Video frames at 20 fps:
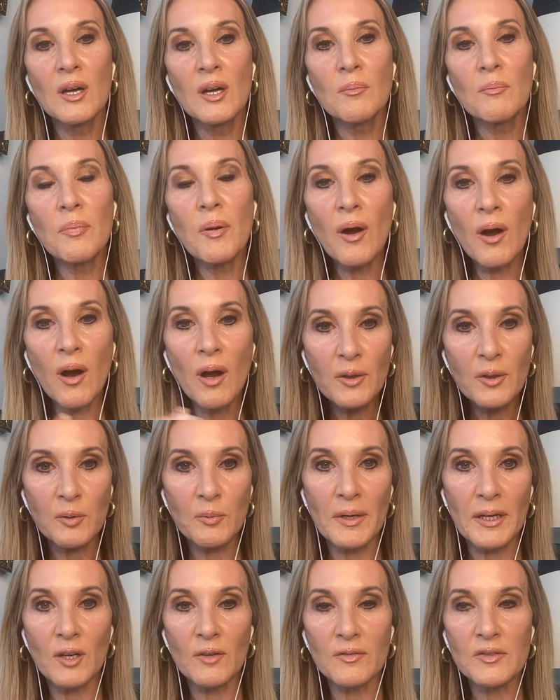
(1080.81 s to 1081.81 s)

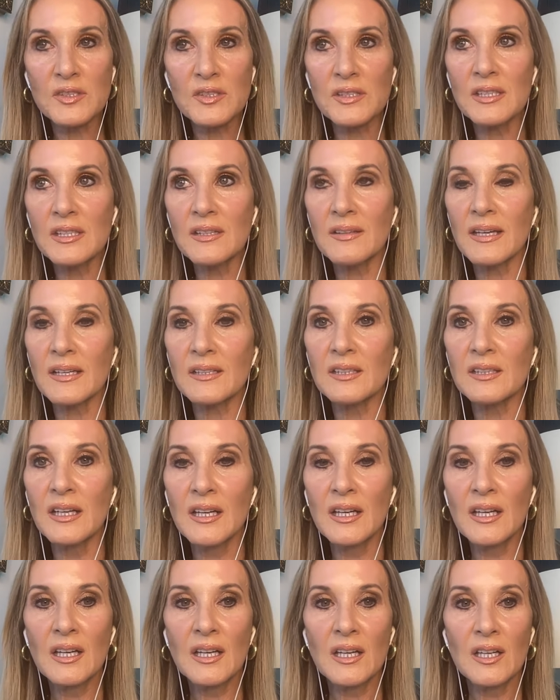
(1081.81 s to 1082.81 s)
pathway of seeing that,
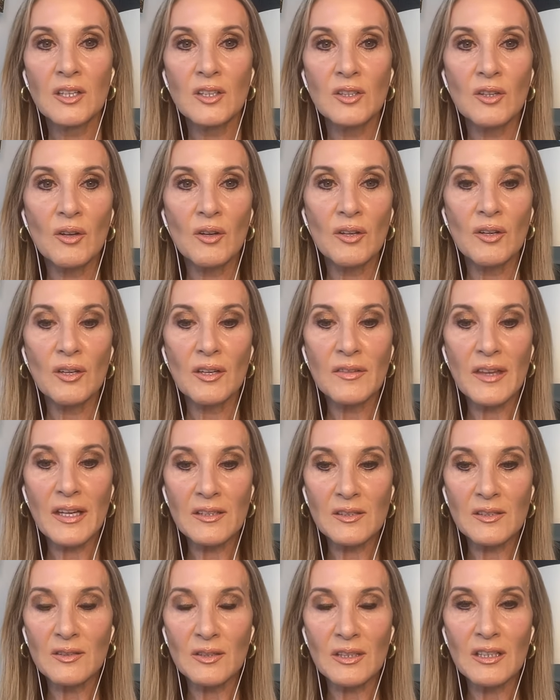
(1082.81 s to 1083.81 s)
you know, that
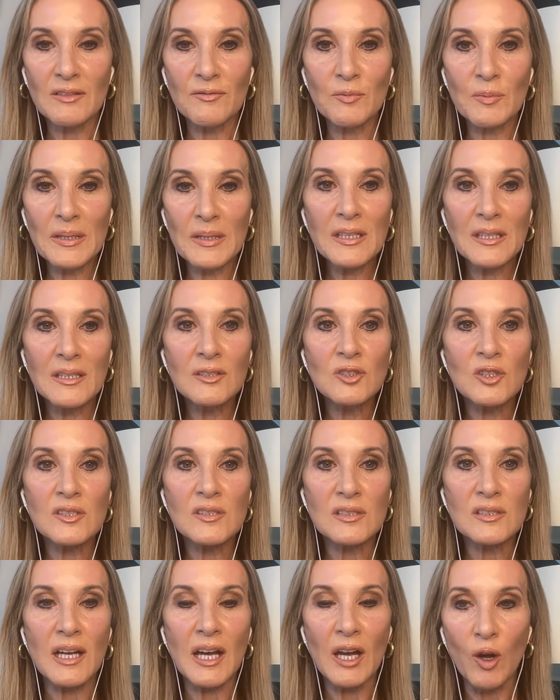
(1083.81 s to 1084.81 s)
if we can
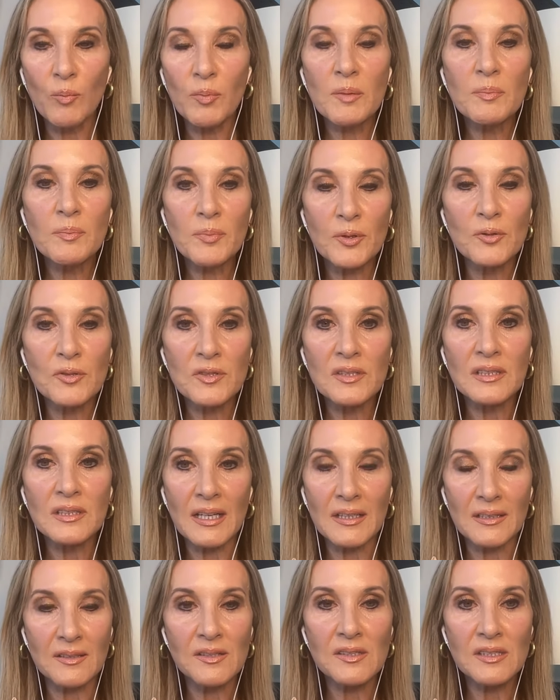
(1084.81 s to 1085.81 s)
just help a person
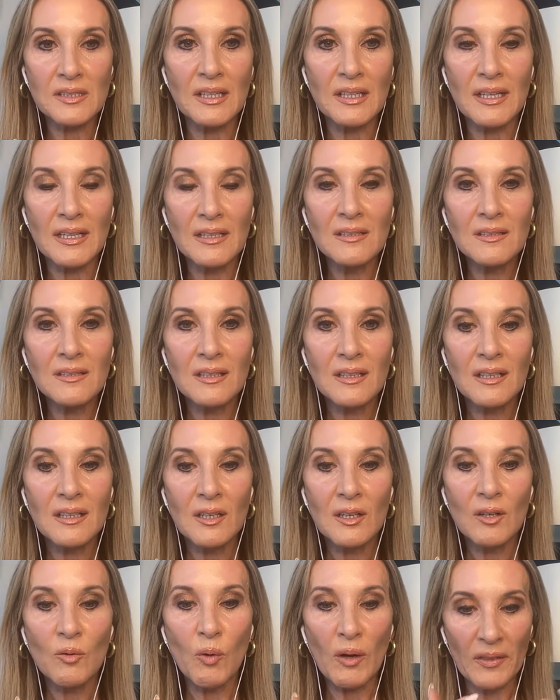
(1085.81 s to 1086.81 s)
understand
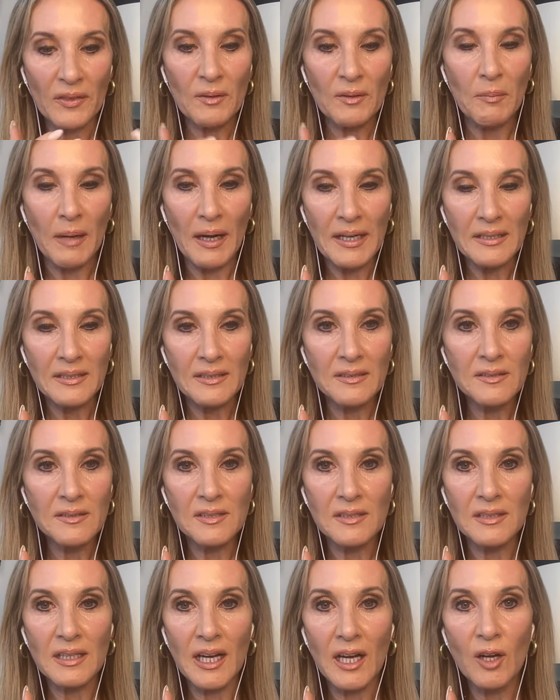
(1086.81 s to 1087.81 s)
what the mind is
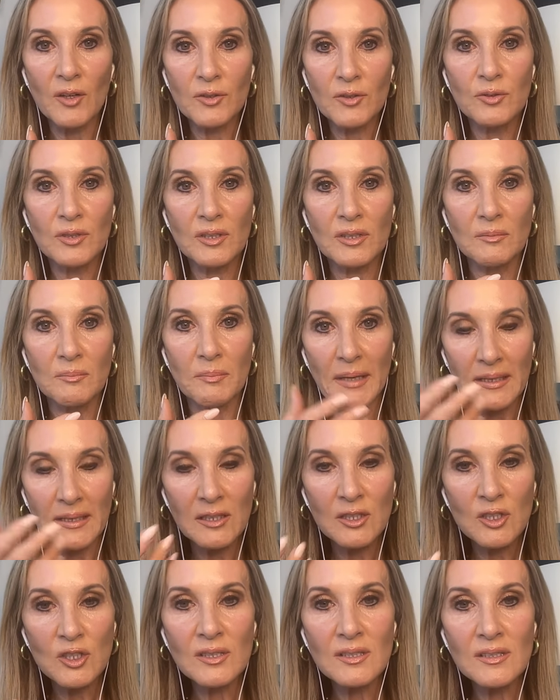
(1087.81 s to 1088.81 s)
and how you can
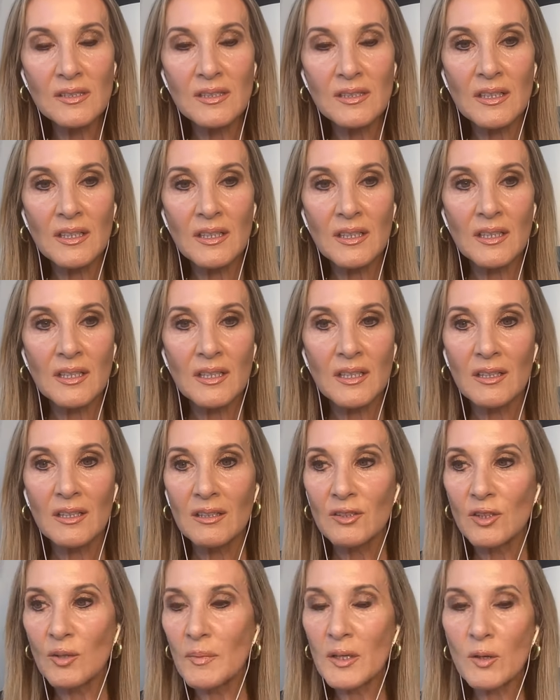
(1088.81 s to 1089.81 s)
manage it, Mm-hmm.
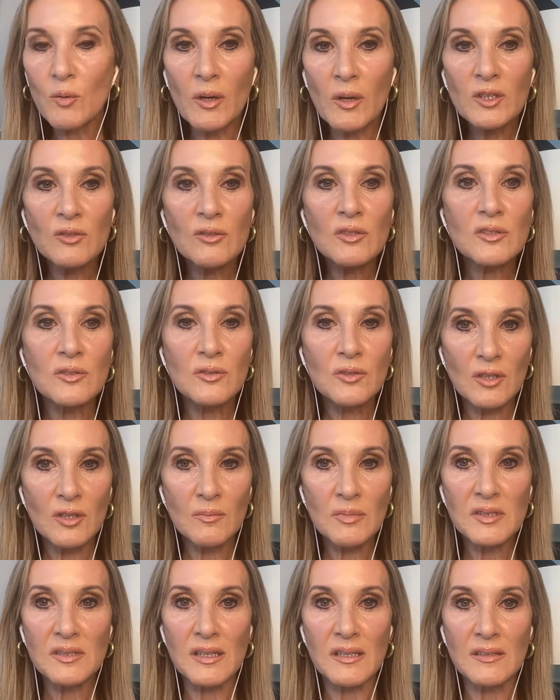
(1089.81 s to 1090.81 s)
No matter what your
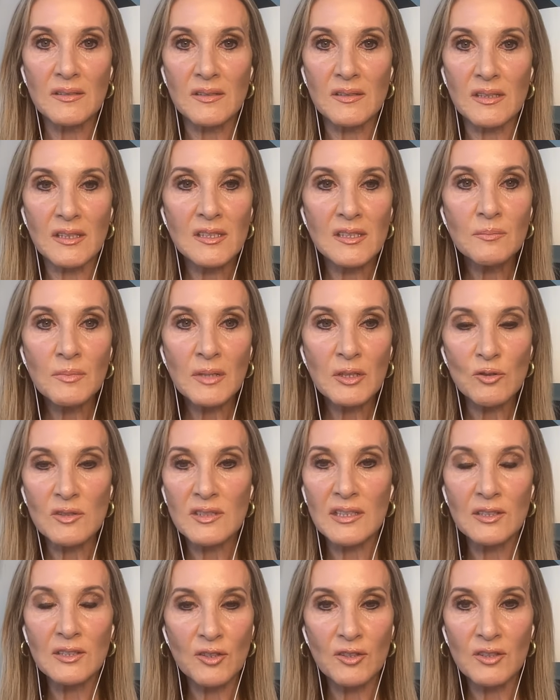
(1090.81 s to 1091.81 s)
circumstances, it doesn't mean you're
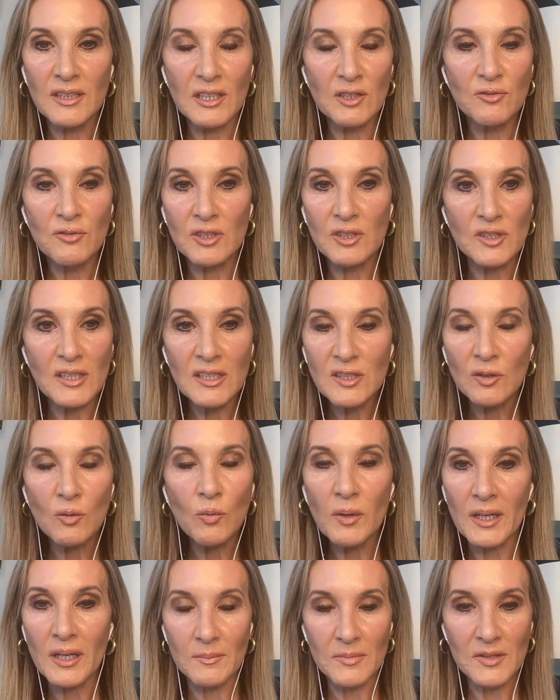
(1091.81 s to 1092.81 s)
suddenly going to get rich. That's not
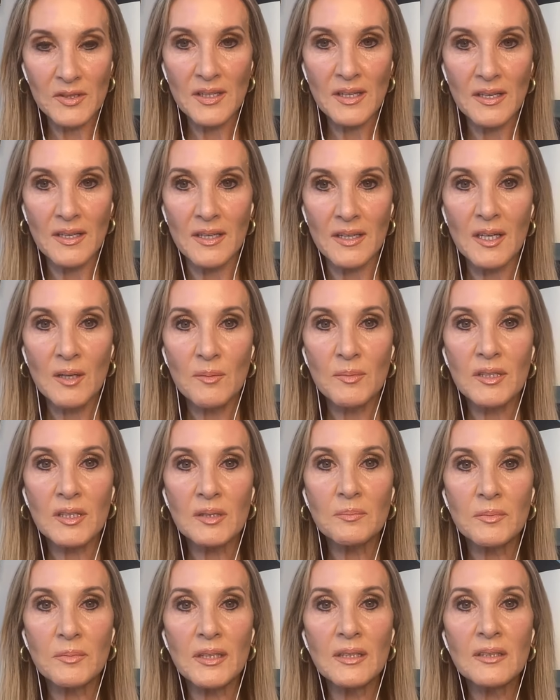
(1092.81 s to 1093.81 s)
what I'm saying. But
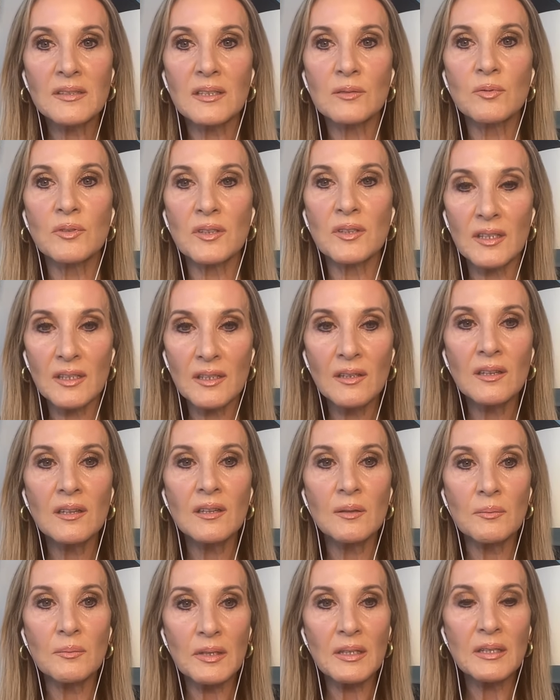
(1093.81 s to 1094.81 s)
it means that within
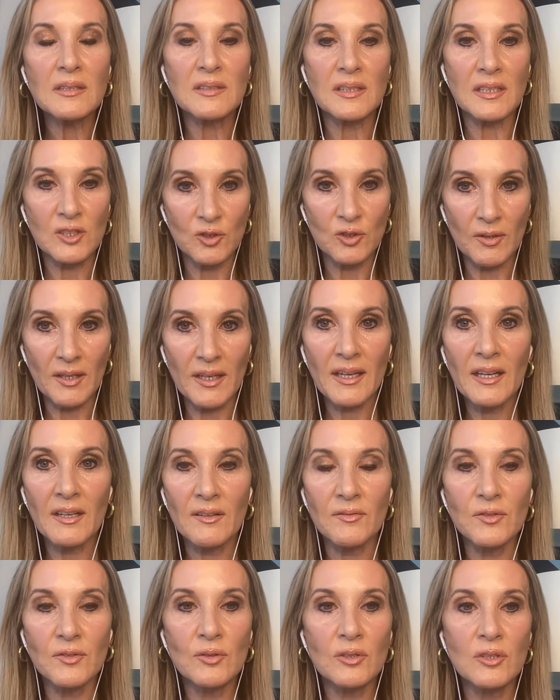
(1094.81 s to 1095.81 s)
the means that you
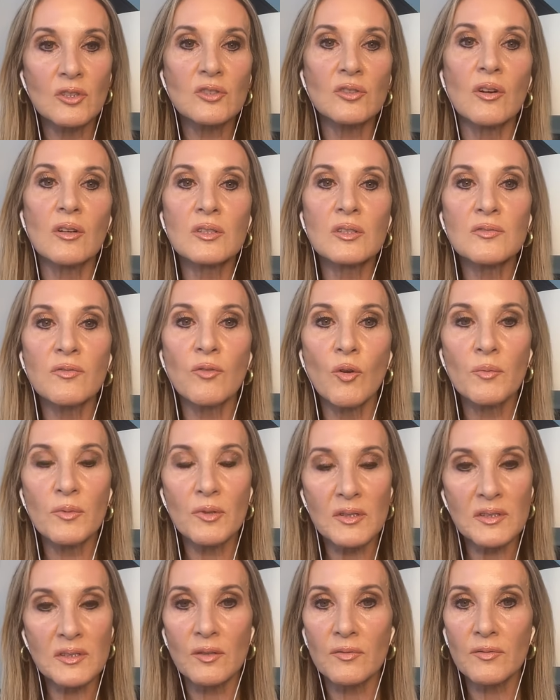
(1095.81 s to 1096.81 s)
have, you can transform
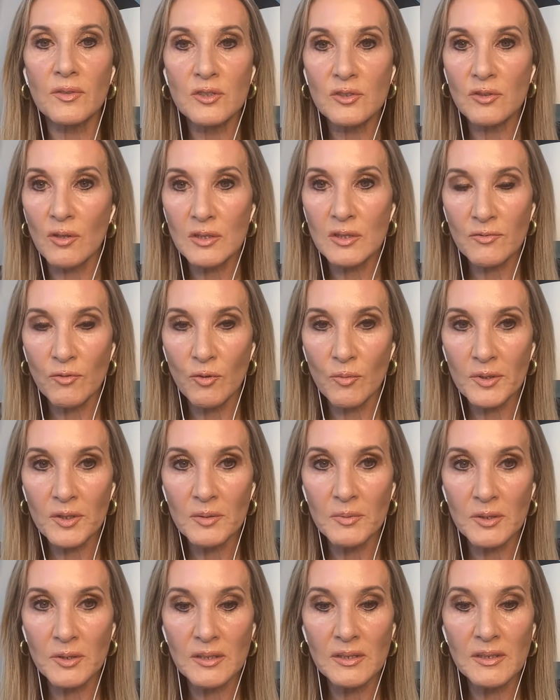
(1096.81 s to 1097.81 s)
yourself and transform
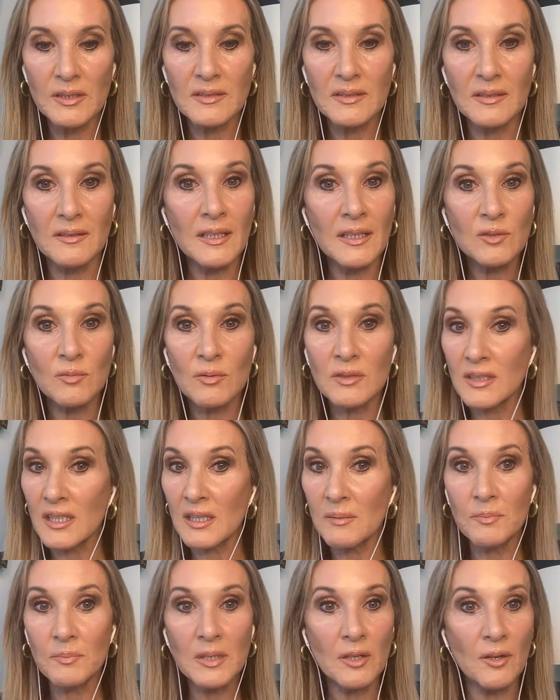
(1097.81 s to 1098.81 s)
communities. And that's what's
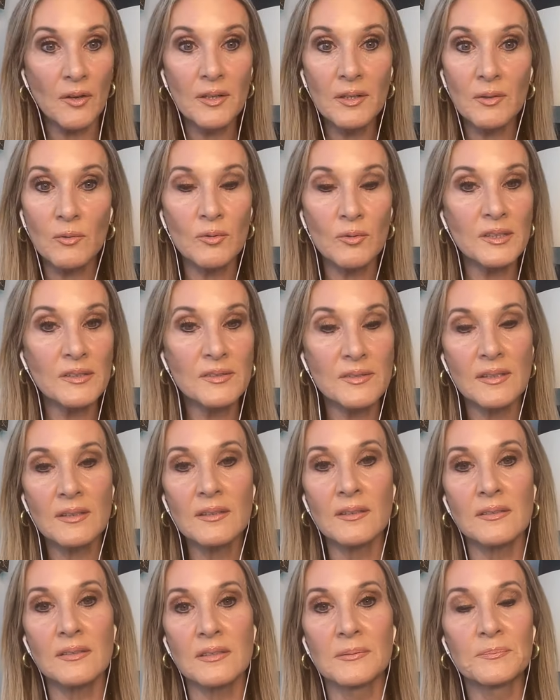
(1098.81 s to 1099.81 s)
kept me going all these
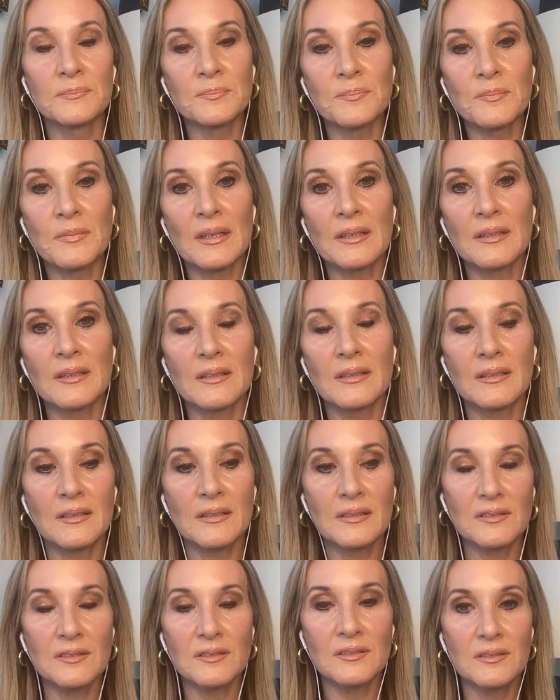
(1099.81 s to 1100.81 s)
years.
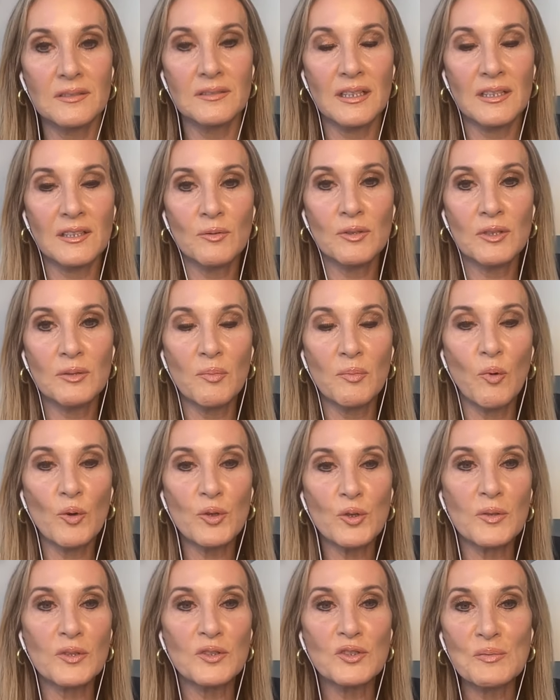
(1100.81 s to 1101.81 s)
So mm-hmm. I don't want to wow. bore
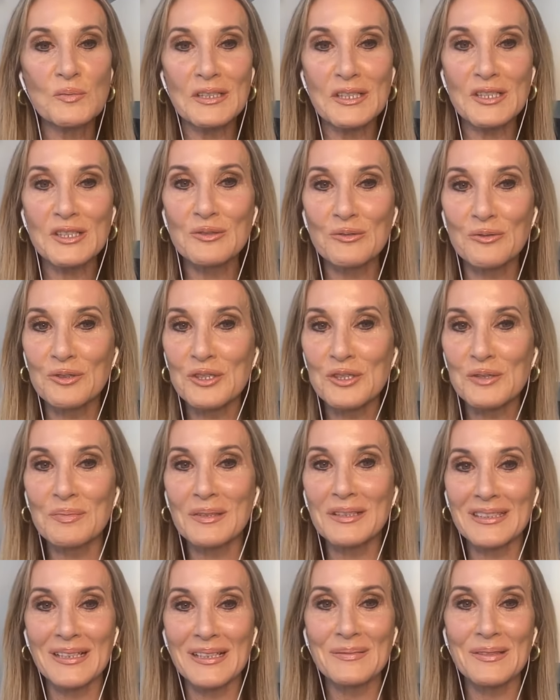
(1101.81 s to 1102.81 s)
you with too many stories, but
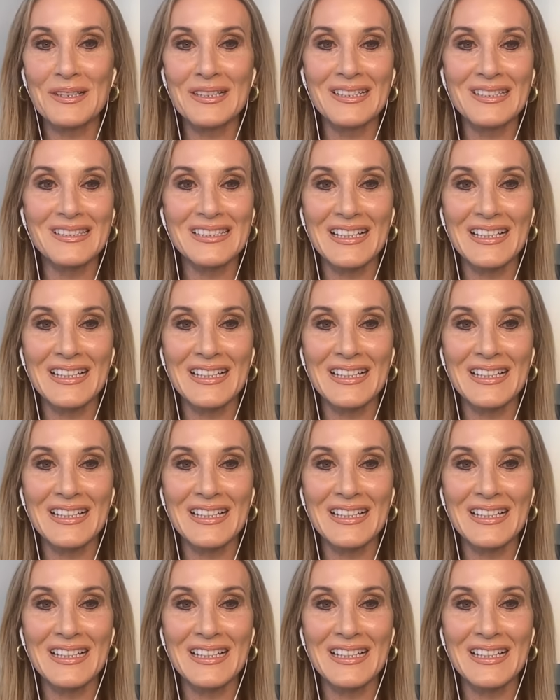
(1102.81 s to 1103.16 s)
oh, I mean, that's oh,